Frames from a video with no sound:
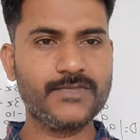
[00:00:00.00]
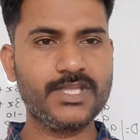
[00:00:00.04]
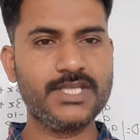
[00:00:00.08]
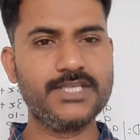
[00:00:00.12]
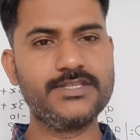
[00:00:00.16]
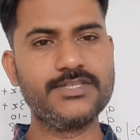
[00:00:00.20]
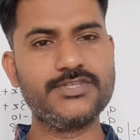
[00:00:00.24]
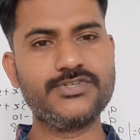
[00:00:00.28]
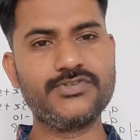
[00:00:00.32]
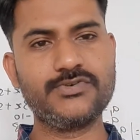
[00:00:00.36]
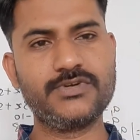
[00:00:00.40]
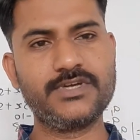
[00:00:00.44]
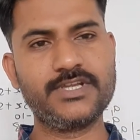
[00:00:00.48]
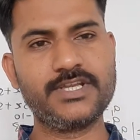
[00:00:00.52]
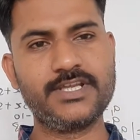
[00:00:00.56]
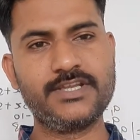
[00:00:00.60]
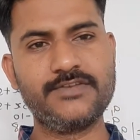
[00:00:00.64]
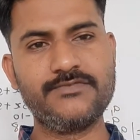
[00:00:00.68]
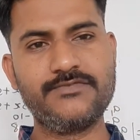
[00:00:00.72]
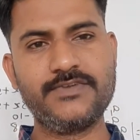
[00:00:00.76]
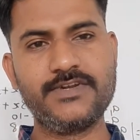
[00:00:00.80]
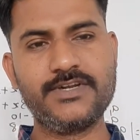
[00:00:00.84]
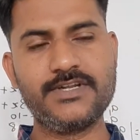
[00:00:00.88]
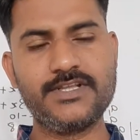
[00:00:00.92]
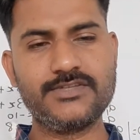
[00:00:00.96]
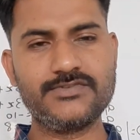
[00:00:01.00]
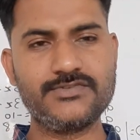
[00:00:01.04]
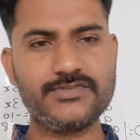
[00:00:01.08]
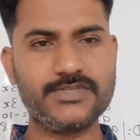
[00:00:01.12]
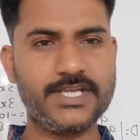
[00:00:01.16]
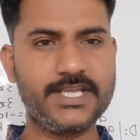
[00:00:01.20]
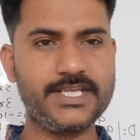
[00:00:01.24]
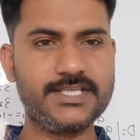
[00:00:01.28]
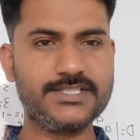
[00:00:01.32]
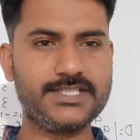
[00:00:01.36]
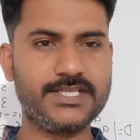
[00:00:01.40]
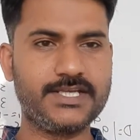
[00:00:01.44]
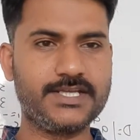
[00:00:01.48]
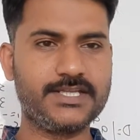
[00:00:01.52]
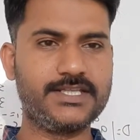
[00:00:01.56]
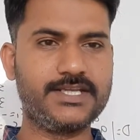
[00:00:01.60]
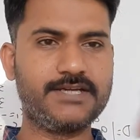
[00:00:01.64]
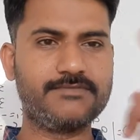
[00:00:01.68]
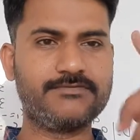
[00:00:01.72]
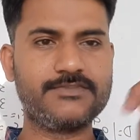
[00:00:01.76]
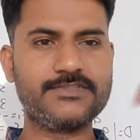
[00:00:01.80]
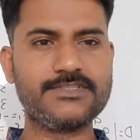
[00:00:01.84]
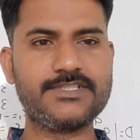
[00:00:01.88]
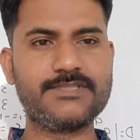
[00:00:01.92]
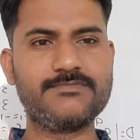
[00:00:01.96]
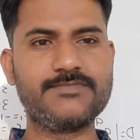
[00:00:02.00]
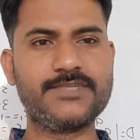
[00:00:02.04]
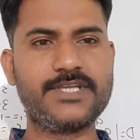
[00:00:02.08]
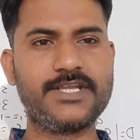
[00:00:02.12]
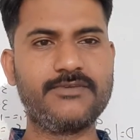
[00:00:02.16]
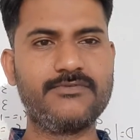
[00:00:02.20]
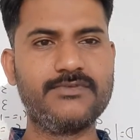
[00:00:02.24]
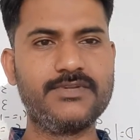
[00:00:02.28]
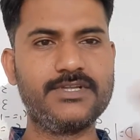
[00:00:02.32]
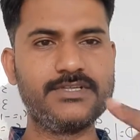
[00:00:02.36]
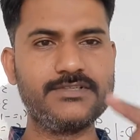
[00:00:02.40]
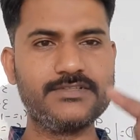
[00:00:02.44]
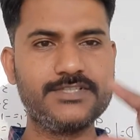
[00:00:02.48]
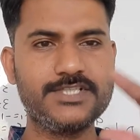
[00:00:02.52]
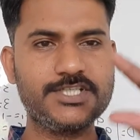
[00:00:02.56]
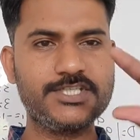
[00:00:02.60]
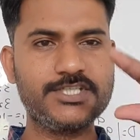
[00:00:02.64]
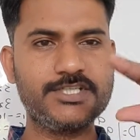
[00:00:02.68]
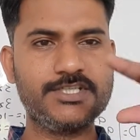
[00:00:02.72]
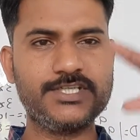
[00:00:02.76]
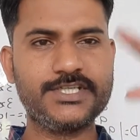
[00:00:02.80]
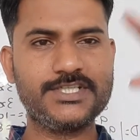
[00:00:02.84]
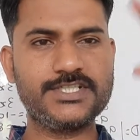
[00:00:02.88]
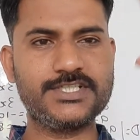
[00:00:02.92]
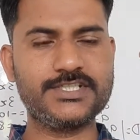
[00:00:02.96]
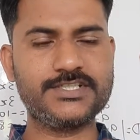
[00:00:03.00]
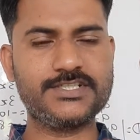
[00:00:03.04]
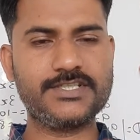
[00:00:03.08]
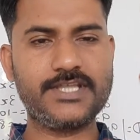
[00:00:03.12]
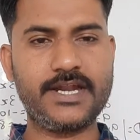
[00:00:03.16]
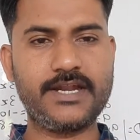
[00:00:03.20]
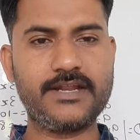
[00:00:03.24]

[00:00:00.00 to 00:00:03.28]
in the sugarcane field also rings are there after some regular distance.